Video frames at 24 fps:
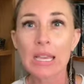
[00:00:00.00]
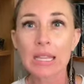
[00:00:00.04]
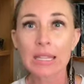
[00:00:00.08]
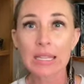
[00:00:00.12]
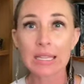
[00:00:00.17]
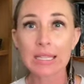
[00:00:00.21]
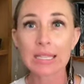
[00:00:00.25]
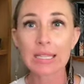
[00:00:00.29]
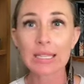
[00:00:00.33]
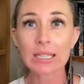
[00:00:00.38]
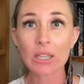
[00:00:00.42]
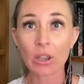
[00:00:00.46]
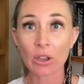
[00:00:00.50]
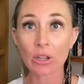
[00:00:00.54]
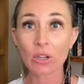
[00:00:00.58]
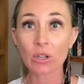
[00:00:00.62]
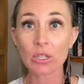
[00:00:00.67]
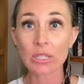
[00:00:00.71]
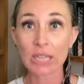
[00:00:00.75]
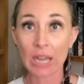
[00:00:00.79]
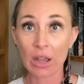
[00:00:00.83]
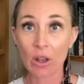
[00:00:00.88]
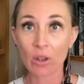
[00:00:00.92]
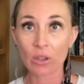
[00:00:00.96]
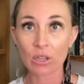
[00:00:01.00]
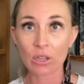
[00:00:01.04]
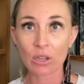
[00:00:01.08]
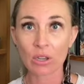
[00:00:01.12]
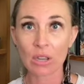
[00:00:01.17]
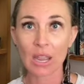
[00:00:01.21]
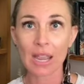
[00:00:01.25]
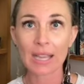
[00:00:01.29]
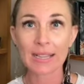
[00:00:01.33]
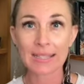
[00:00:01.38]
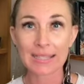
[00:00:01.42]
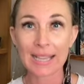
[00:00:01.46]
this is going to tell
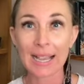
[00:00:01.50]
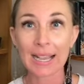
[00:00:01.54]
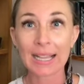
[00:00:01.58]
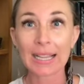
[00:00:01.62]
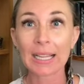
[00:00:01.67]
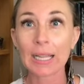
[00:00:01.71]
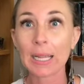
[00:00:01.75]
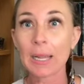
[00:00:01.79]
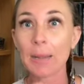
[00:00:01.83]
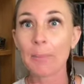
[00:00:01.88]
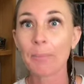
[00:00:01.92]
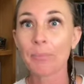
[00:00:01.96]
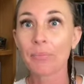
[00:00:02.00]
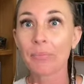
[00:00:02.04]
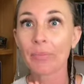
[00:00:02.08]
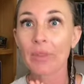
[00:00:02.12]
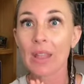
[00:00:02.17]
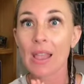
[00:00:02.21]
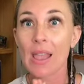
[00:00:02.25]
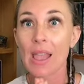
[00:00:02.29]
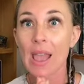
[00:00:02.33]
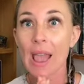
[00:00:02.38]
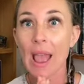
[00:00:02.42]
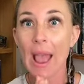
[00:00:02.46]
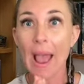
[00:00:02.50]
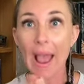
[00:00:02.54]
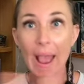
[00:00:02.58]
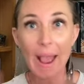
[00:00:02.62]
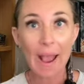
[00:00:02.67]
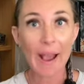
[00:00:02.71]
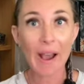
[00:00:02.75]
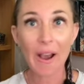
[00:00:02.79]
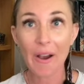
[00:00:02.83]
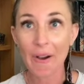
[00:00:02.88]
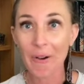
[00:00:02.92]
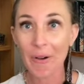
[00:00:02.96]
you exactly
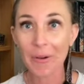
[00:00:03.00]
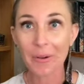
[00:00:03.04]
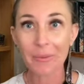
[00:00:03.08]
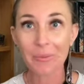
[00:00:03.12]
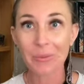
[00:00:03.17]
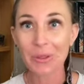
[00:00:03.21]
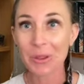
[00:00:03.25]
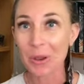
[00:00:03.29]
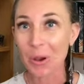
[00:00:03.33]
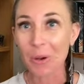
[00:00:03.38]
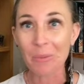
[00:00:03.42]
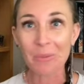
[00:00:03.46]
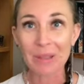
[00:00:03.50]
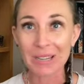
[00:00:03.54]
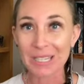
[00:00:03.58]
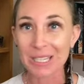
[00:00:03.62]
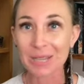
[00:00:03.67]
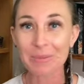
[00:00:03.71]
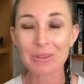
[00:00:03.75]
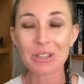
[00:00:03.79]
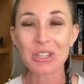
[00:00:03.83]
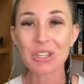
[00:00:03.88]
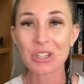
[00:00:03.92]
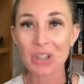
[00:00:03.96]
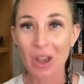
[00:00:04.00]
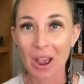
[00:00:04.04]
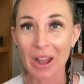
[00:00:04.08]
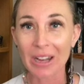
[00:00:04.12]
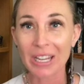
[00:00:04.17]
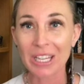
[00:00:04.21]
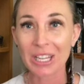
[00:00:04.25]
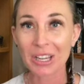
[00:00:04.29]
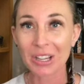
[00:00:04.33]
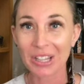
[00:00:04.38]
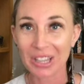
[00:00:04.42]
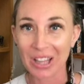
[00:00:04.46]
how you're meant to be
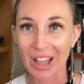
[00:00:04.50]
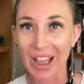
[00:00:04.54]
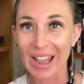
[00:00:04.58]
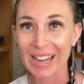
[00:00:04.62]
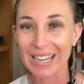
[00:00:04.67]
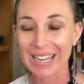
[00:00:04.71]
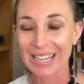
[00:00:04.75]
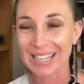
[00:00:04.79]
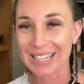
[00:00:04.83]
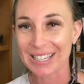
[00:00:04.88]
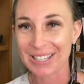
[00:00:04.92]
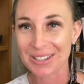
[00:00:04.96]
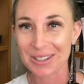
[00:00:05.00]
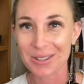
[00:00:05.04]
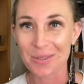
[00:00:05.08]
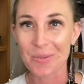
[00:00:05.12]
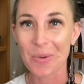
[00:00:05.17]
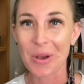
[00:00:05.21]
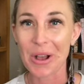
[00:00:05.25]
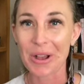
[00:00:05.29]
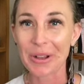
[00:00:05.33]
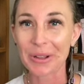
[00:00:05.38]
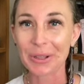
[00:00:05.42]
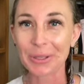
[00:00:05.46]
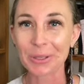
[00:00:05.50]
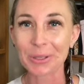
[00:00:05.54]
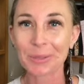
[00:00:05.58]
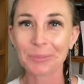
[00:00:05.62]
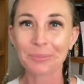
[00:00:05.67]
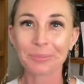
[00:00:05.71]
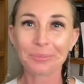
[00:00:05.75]
shining your light into the world.